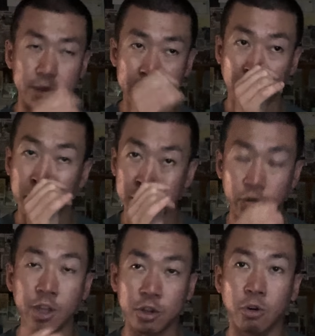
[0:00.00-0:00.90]
So, it was
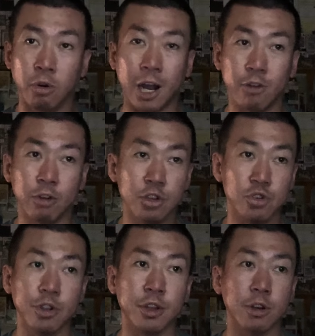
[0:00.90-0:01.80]
really cool. I really
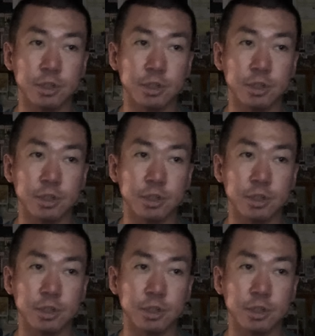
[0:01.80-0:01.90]
enjoyed it.